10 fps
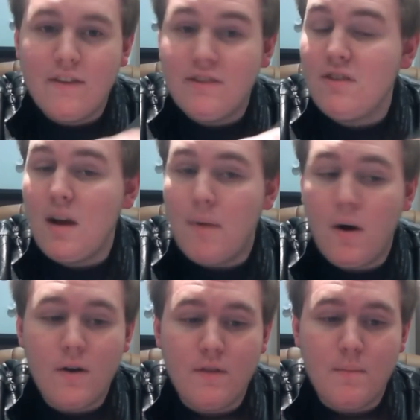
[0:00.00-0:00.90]
This is not
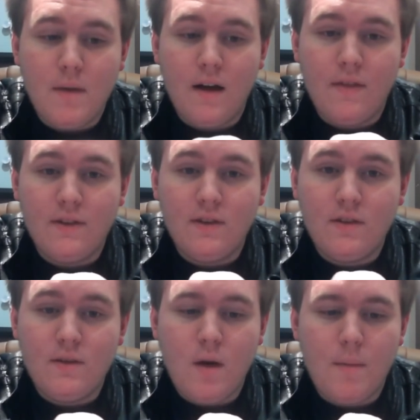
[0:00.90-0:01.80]
part of the mod. This
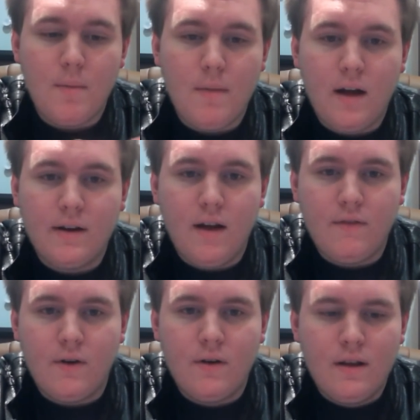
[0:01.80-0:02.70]
is the rubber mod
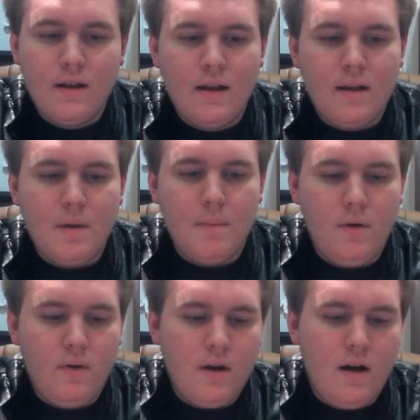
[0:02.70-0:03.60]
cover. I'm going to
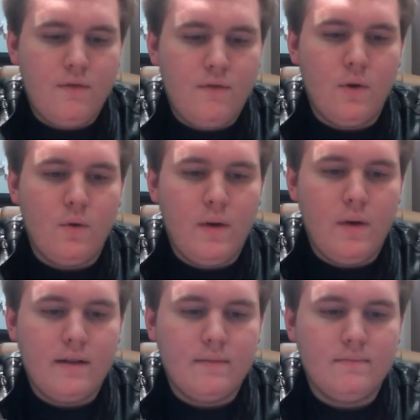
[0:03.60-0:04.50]
pull it off real quick.